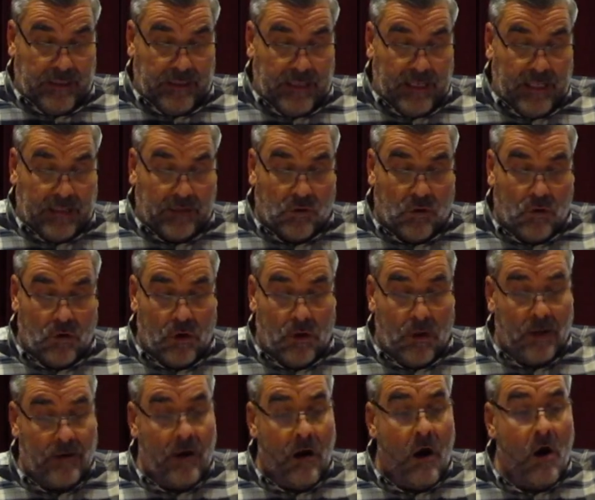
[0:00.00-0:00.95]
a call
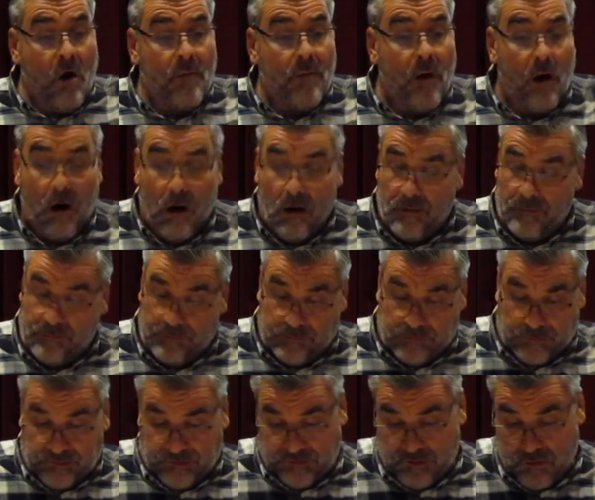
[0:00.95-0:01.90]
on our part.
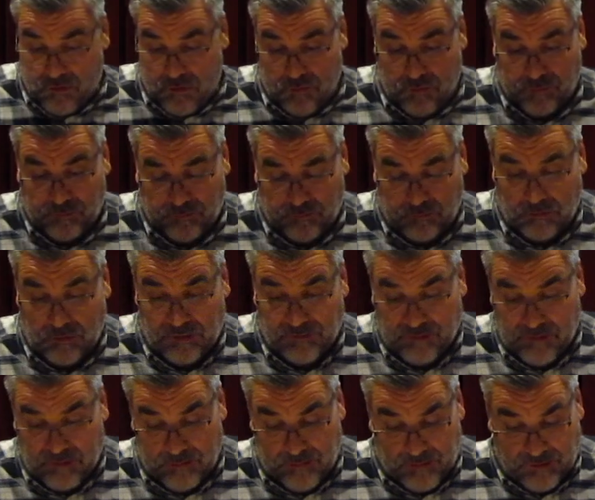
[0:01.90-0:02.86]
So
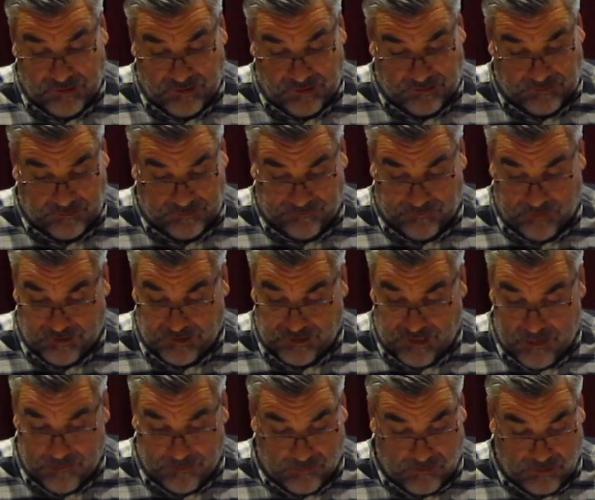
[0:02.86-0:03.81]
let me just, for
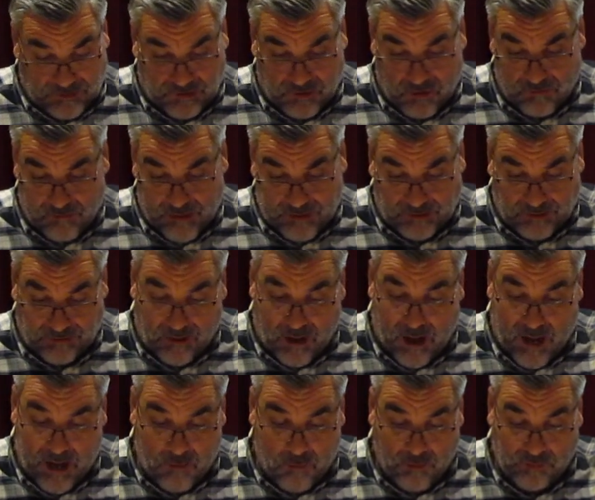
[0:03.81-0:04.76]
example, let's go right to the
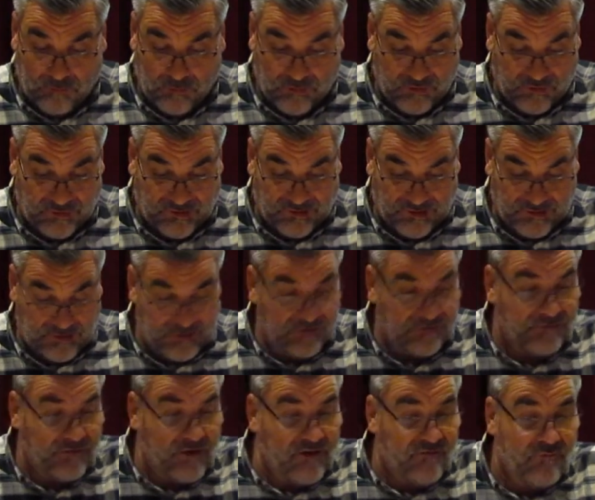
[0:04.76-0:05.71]
high one, which is
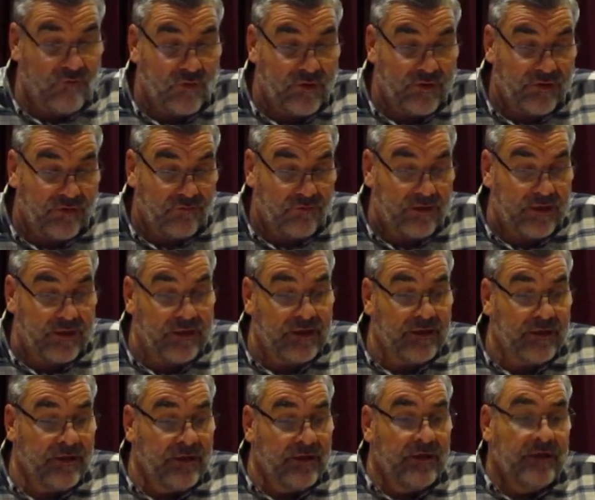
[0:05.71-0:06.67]
65.3.
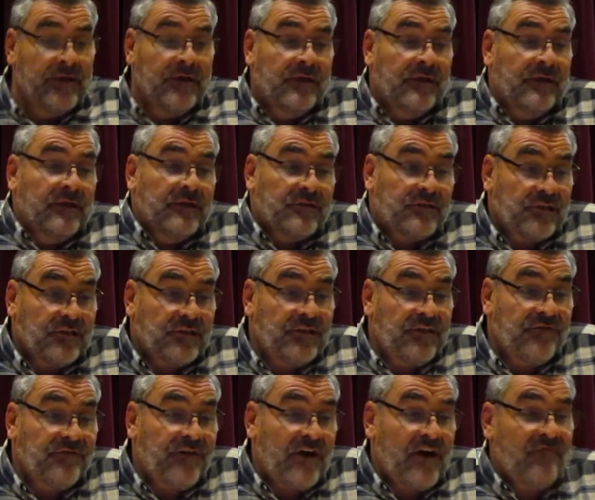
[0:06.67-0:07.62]

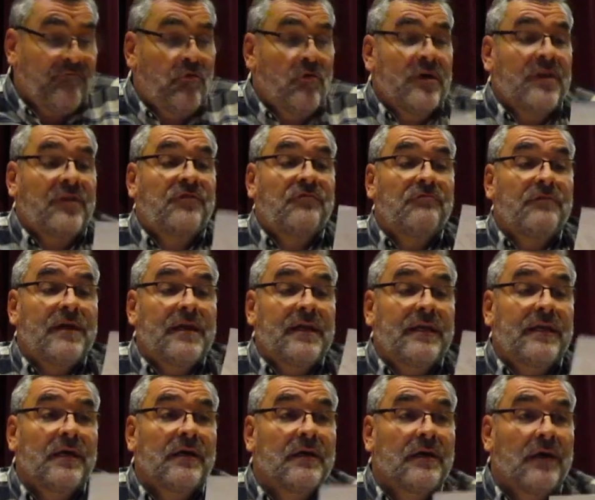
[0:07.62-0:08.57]

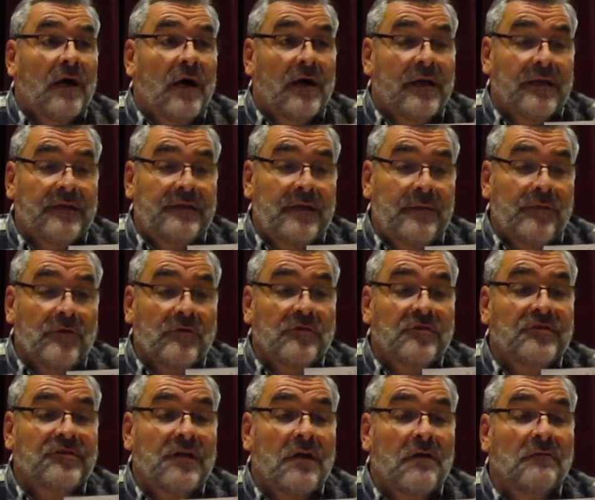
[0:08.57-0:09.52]
65.3 on a typical
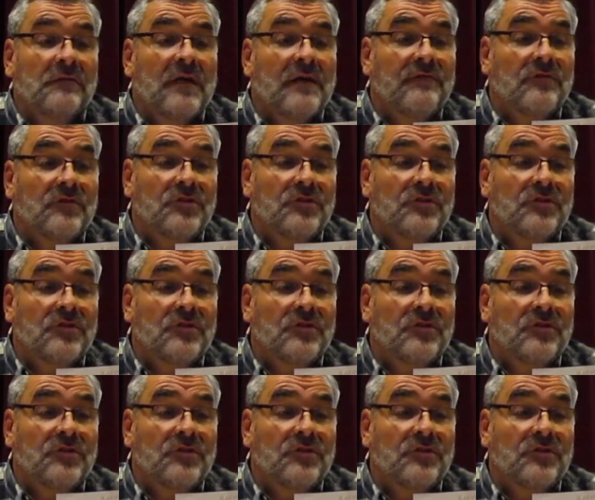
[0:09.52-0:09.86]
sound level